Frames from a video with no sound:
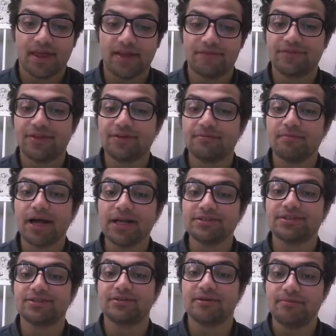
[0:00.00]
If the
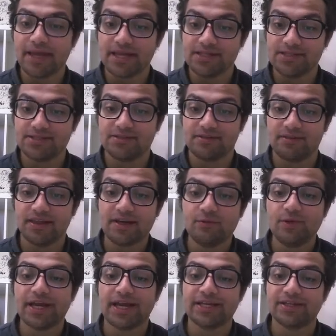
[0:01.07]
remainder remains,
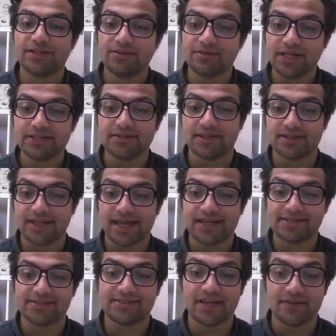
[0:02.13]
then we calculate it
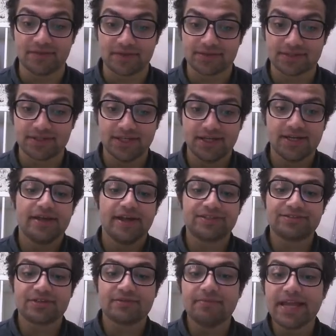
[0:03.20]
and save it.
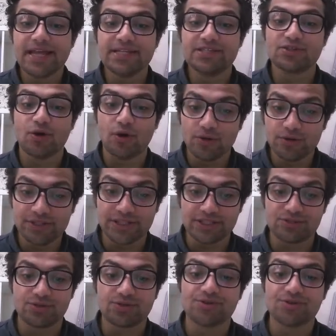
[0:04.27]
It remains only to